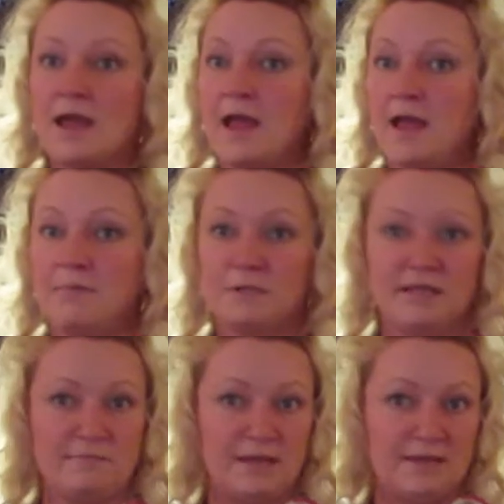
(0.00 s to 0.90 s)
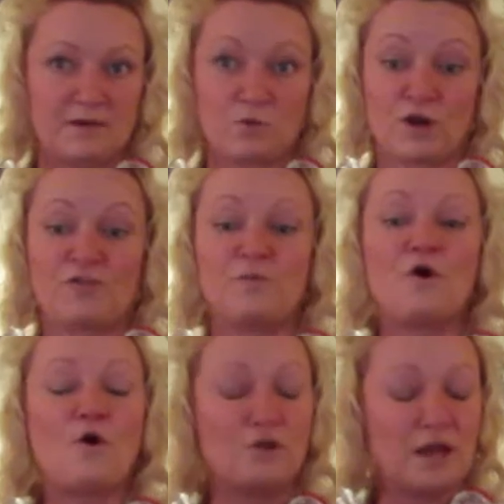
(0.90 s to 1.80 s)
And believe me, they're worth
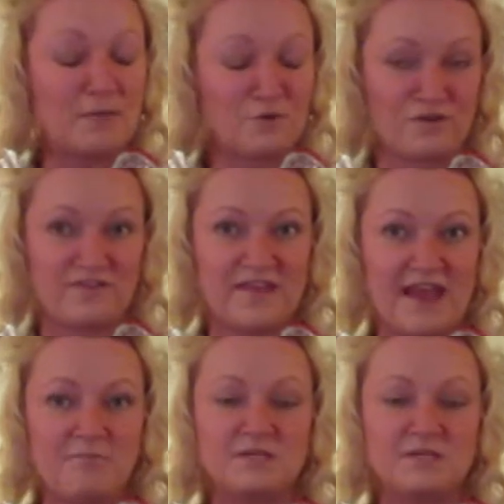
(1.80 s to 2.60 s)
a whole lot more than that.